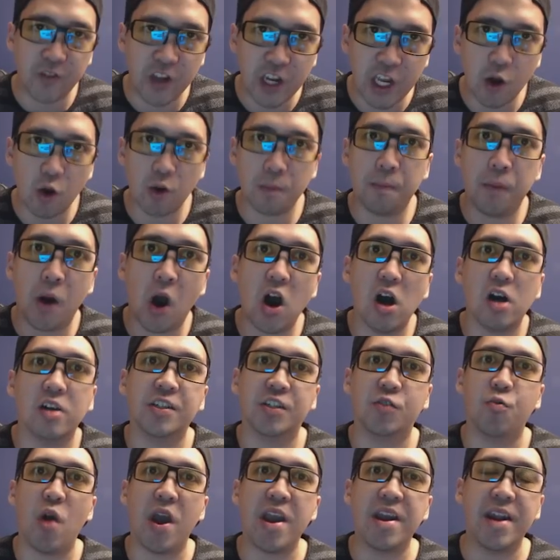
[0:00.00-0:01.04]
video on
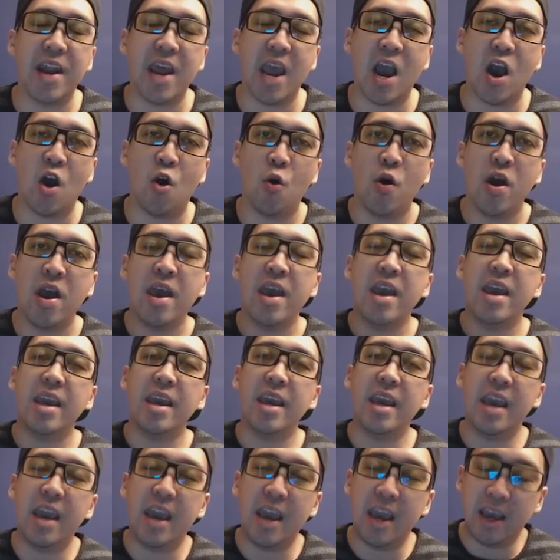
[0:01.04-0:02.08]
pause right now
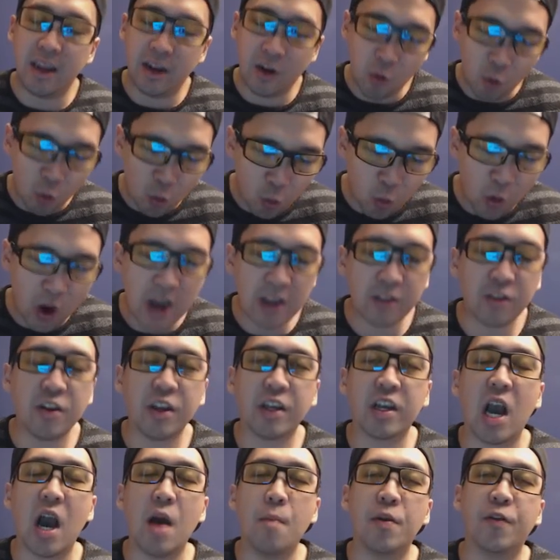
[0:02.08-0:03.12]
and write in
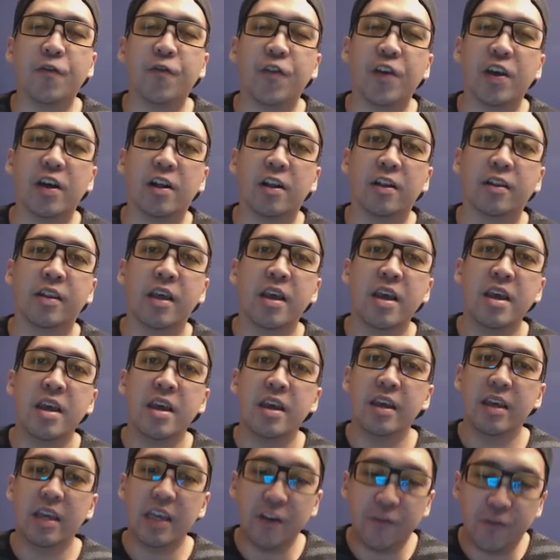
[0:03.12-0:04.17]
the comment field
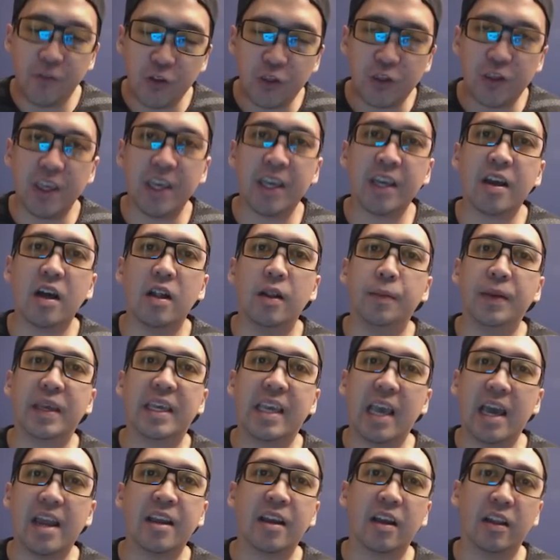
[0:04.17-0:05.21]
if you think I'll be
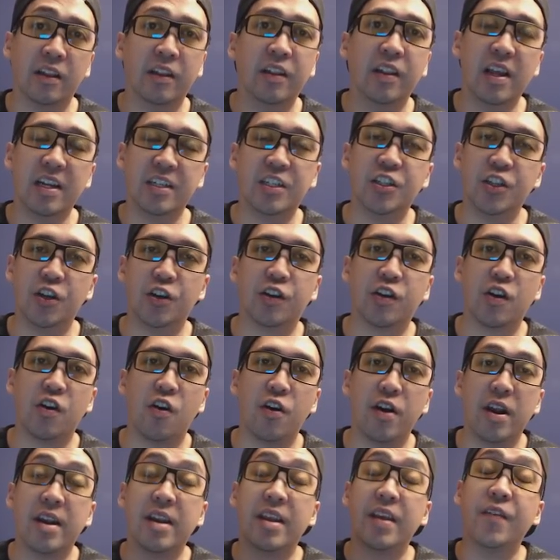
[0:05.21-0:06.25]
getting a legendary
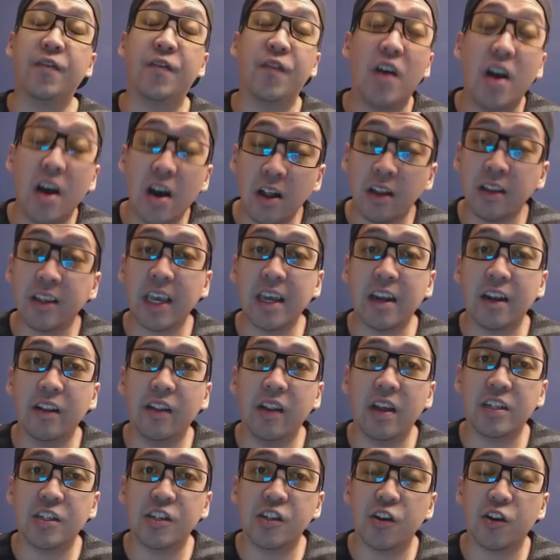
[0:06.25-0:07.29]
card and if I'll get a
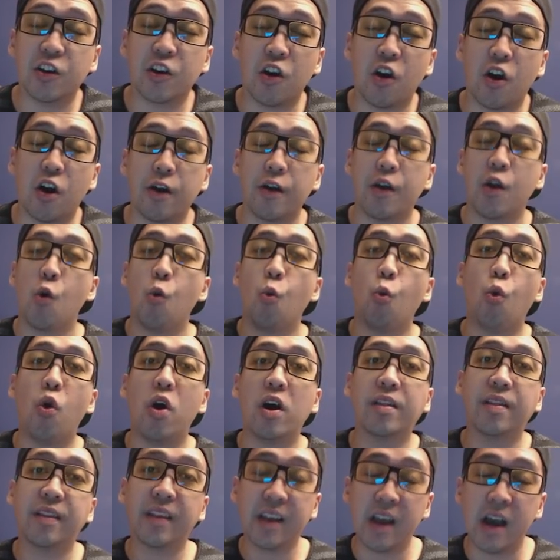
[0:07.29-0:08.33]
legendary card,
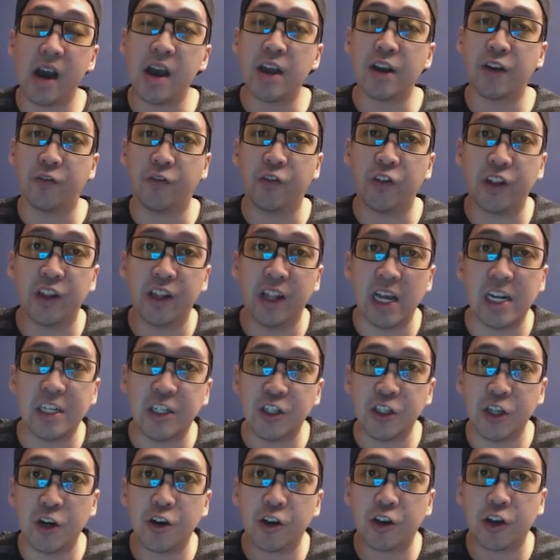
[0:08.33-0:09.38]
what kind of
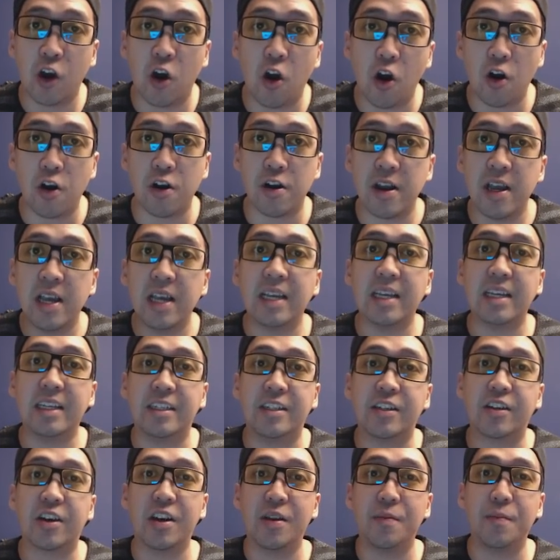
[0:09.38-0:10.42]
legendary card
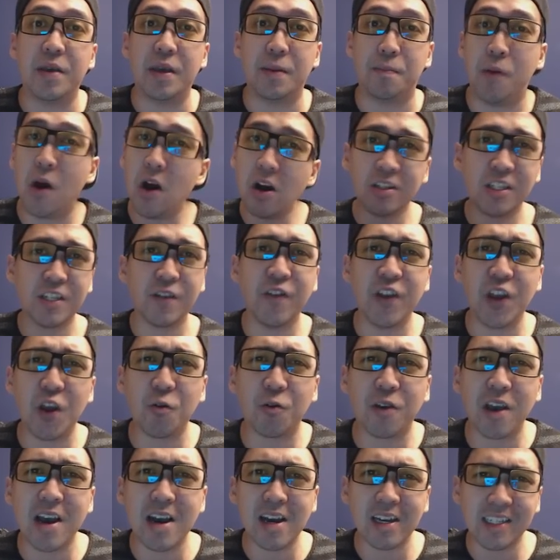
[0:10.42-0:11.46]
is it going to be? Pause the
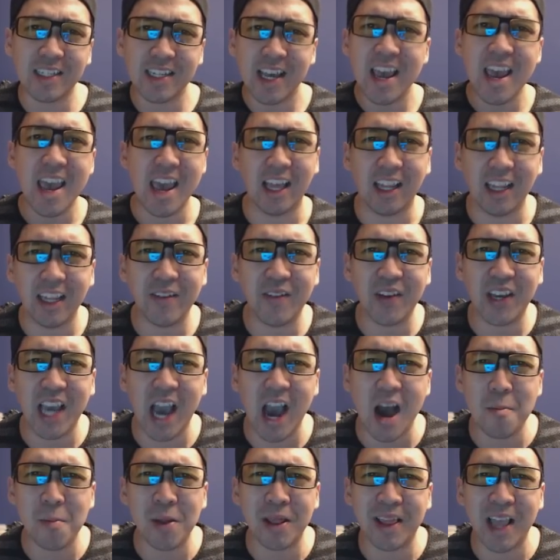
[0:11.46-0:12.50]
video, guys, and leave a
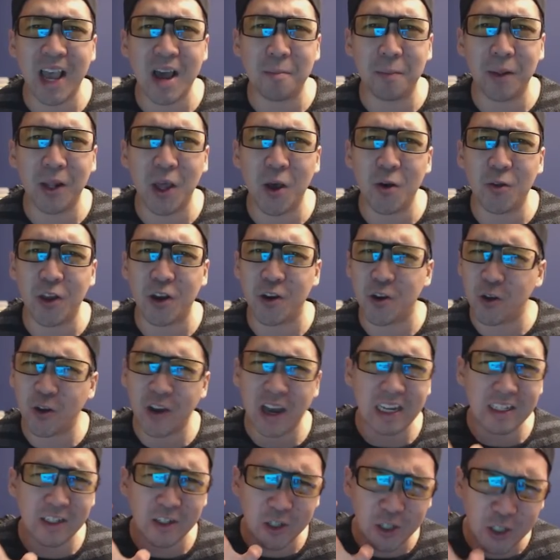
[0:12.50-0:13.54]
comment down below there. You
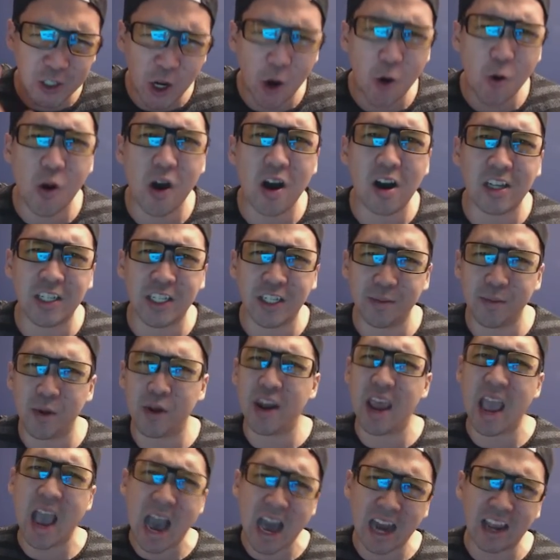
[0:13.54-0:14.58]
guys are so awesome
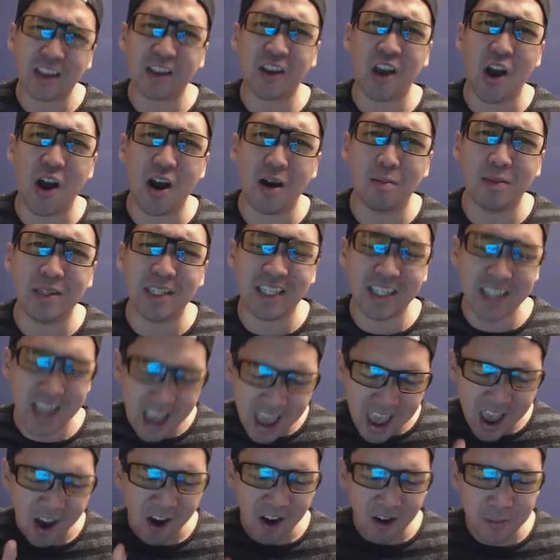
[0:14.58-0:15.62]
on adding comments
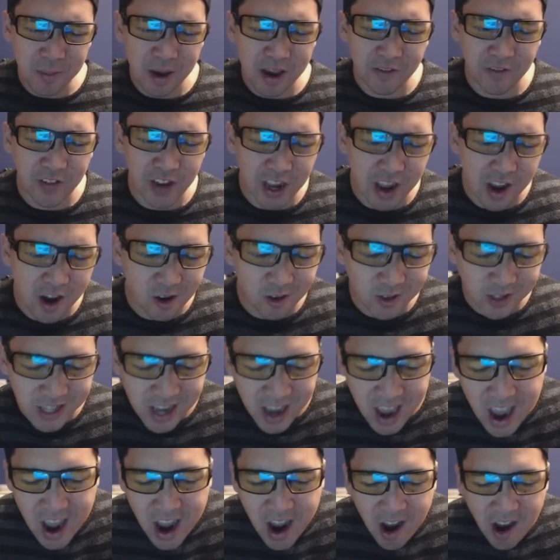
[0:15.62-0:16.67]
on my
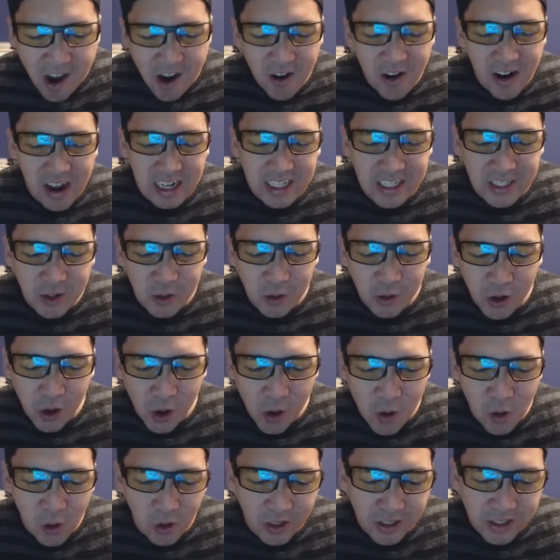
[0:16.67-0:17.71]
videos. Alright, so
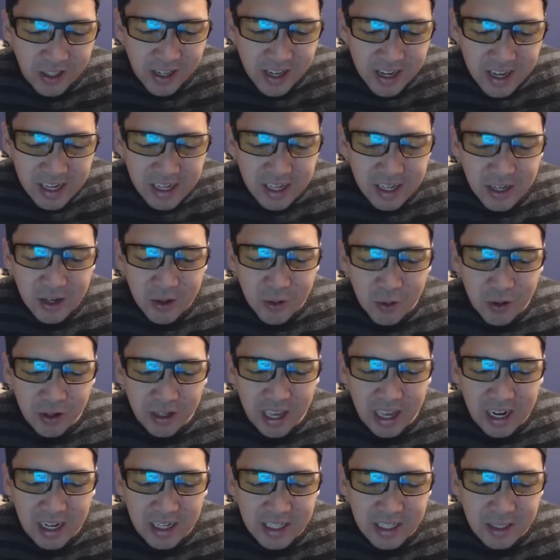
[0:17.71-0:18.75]
gold. We're
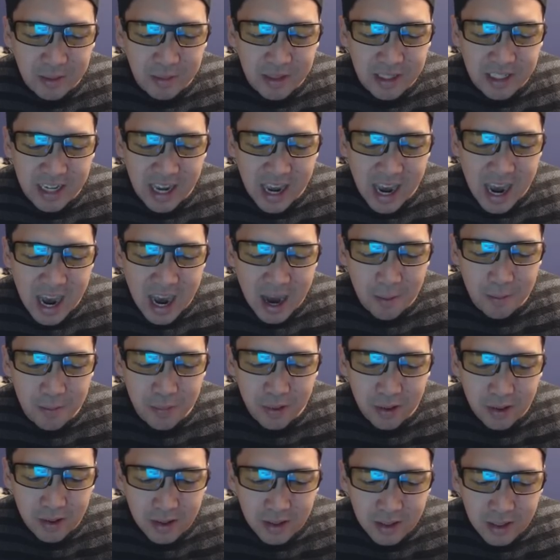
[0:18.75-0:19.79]
getting some
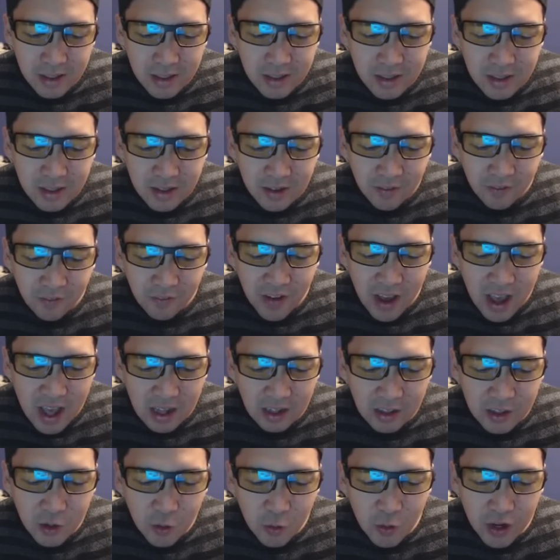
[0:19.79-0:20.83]
zap.
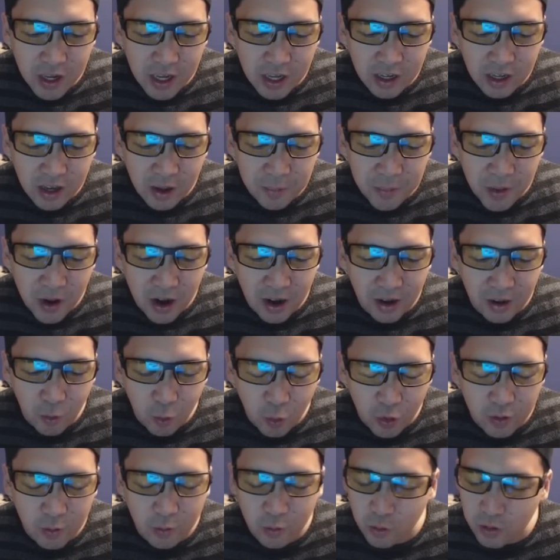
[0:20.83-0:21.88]
Valkyrie, come
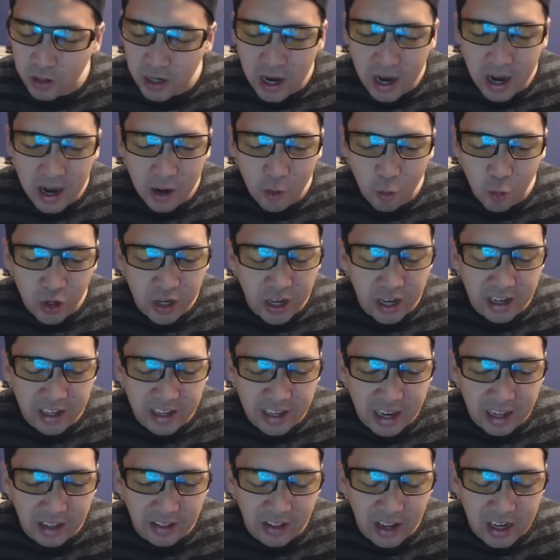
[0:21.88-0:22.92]
on. We, we gotta
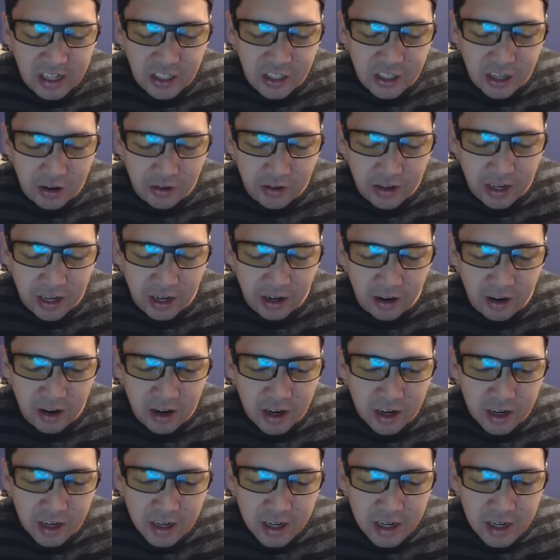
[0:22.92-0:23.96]
get legendary here.
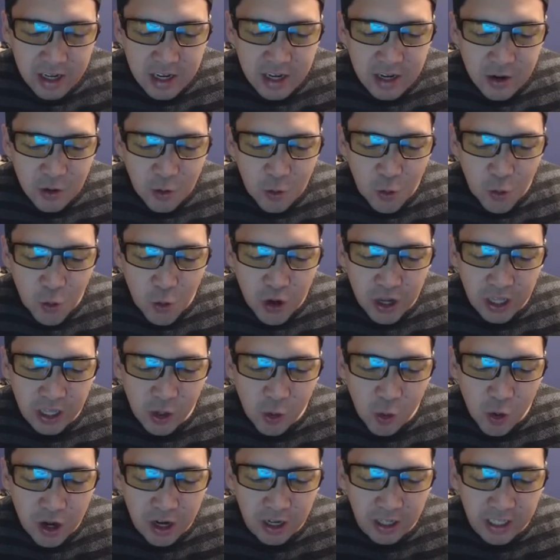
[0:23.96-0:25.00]

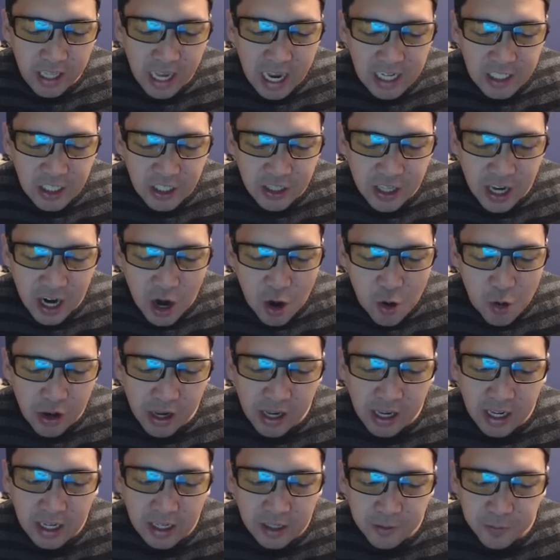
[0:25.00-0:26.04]
Really want a
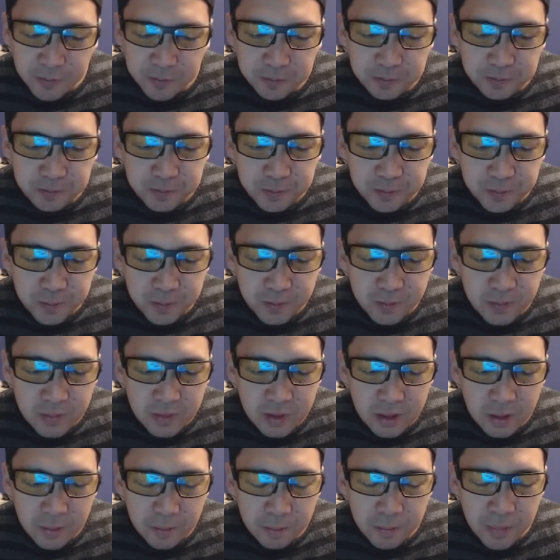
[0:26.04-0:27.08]
legendary.
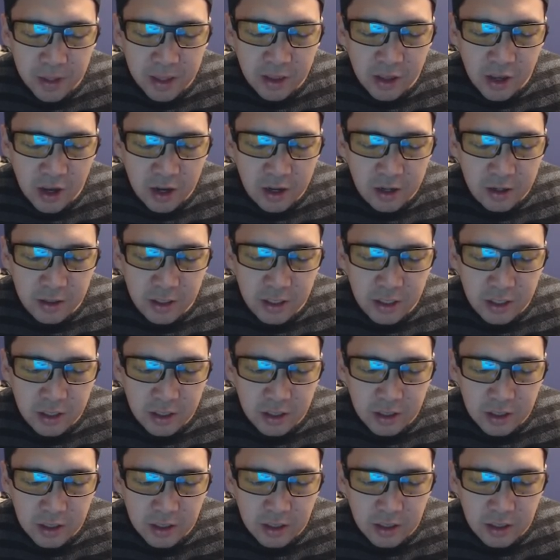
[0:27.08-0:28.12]
Minions.